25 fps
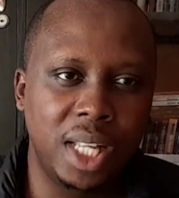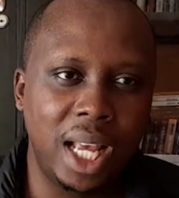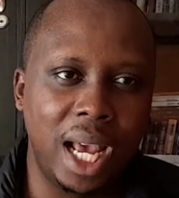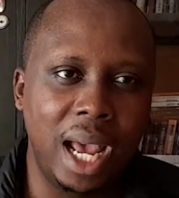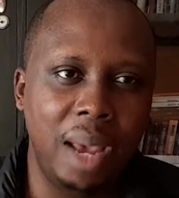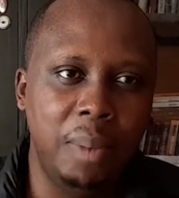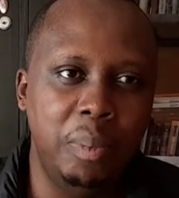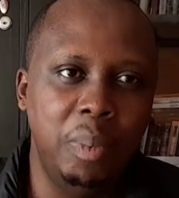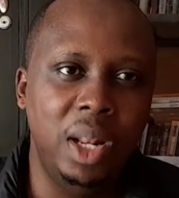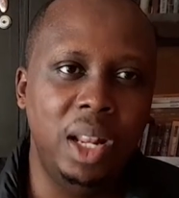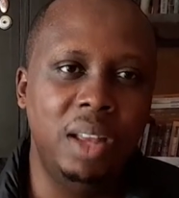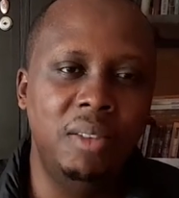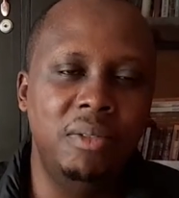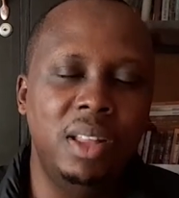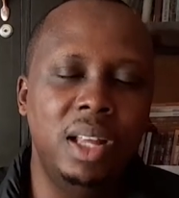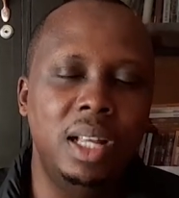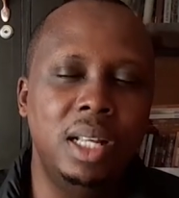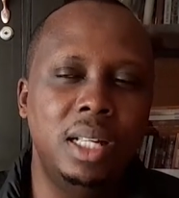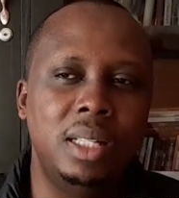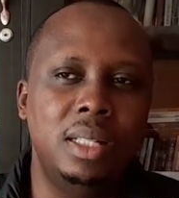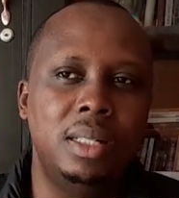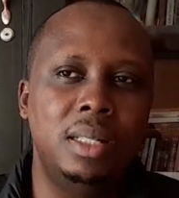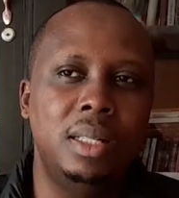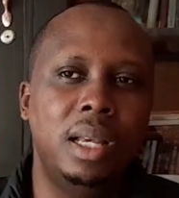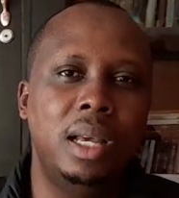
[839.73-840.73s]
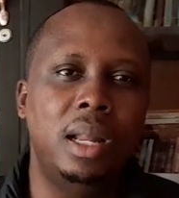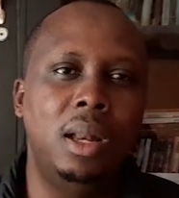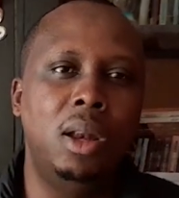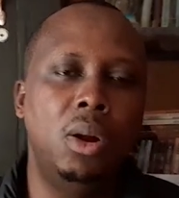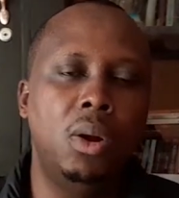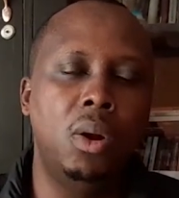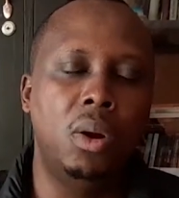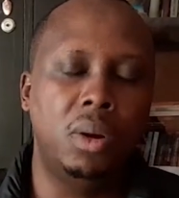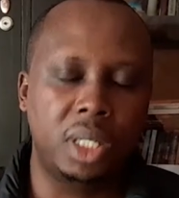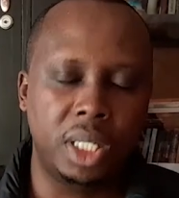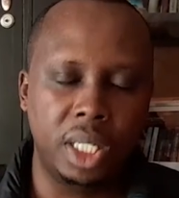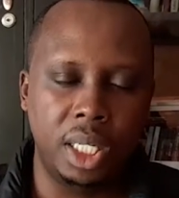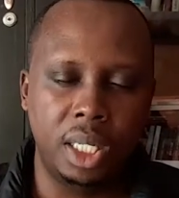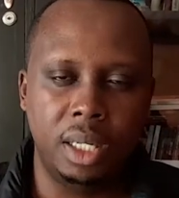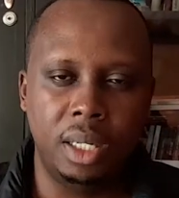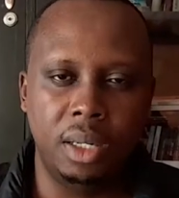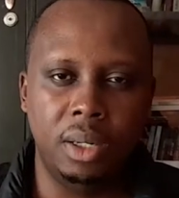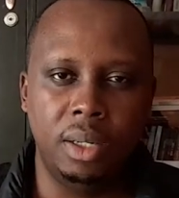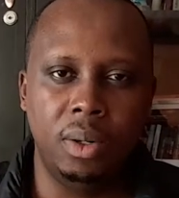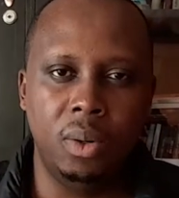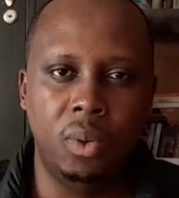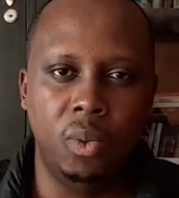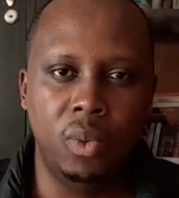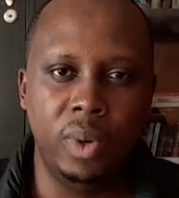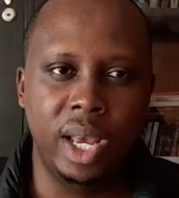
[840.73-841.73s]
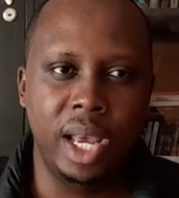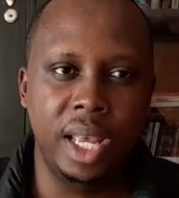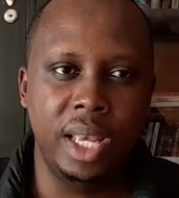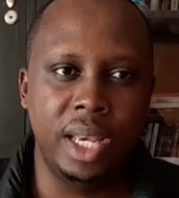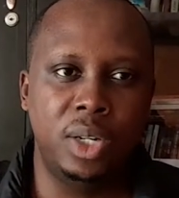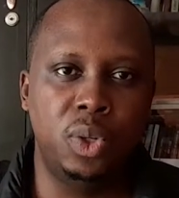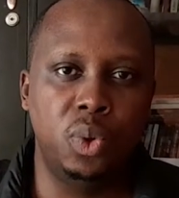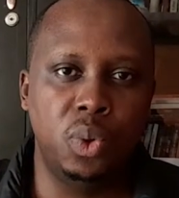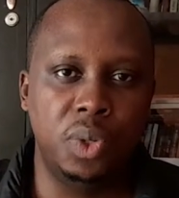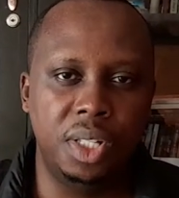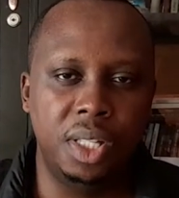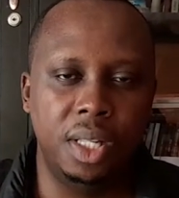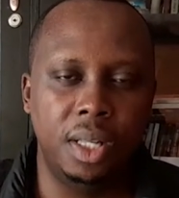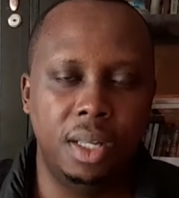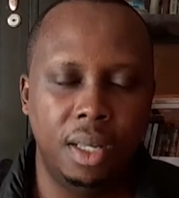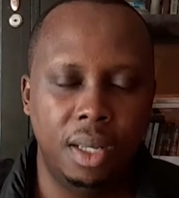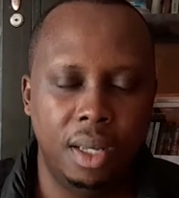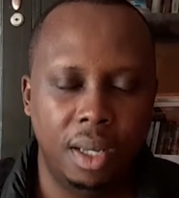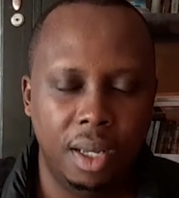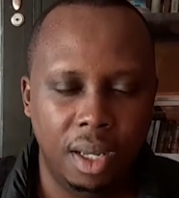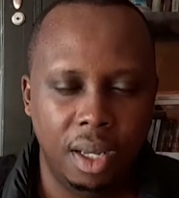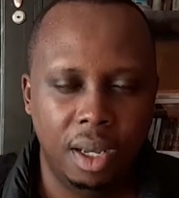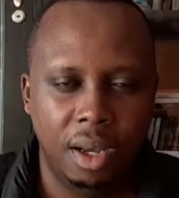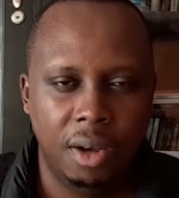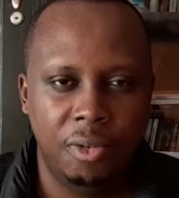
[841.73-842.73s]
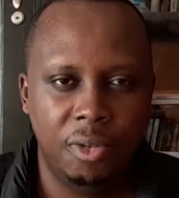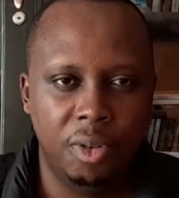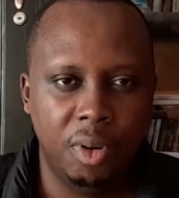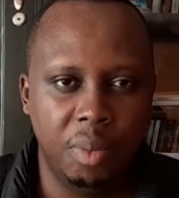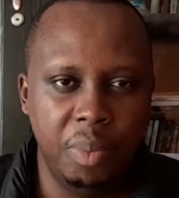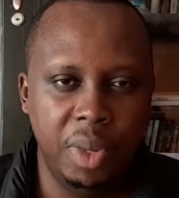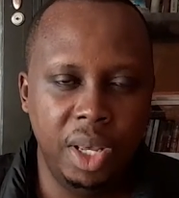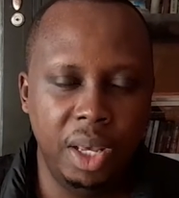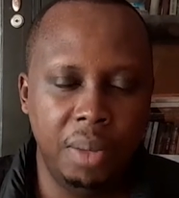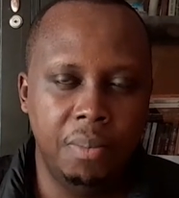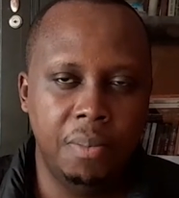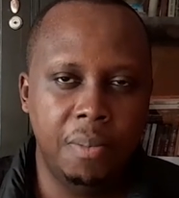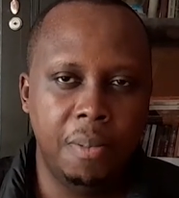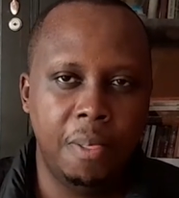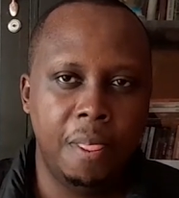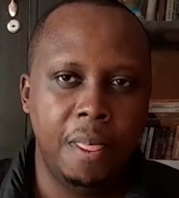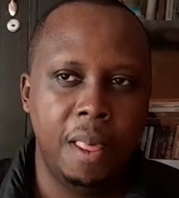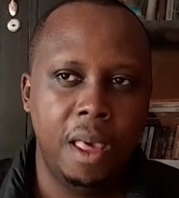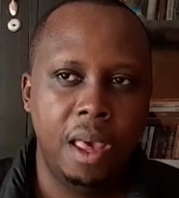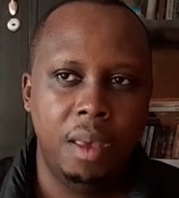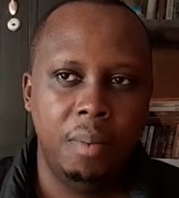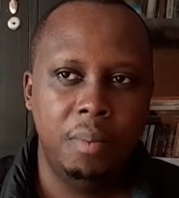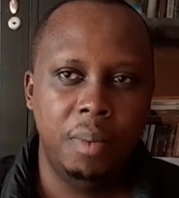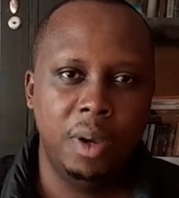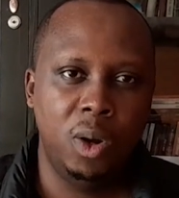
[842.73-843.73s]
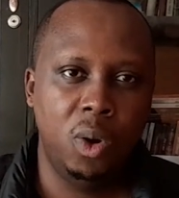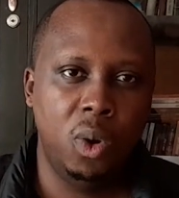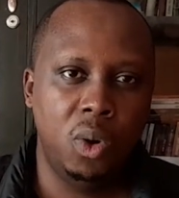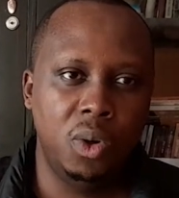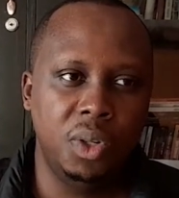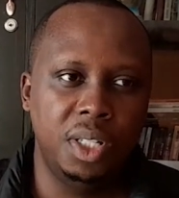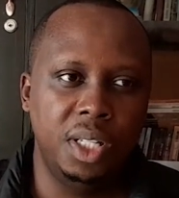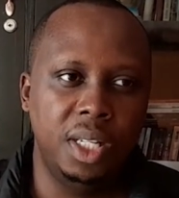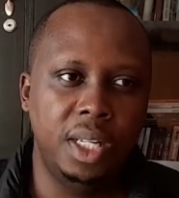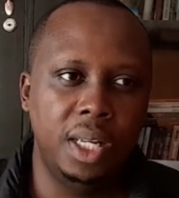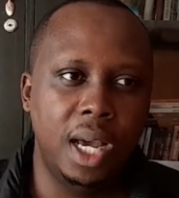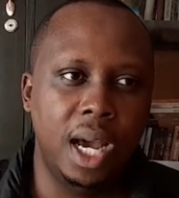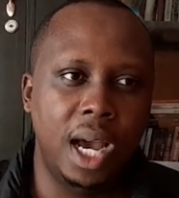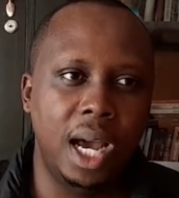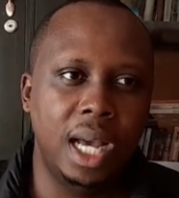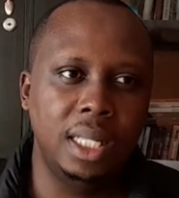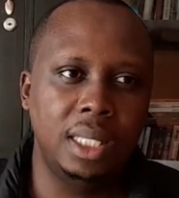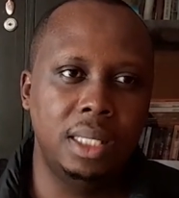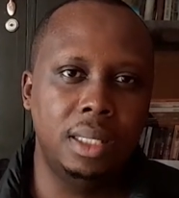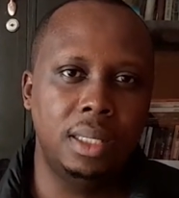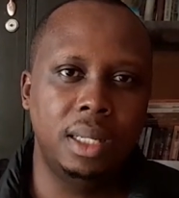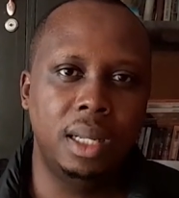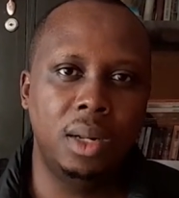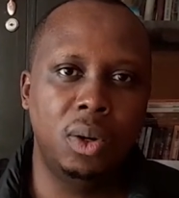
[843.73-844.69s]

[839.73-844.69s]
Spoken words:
I believe there is a lot we are yet to see from him, because he has a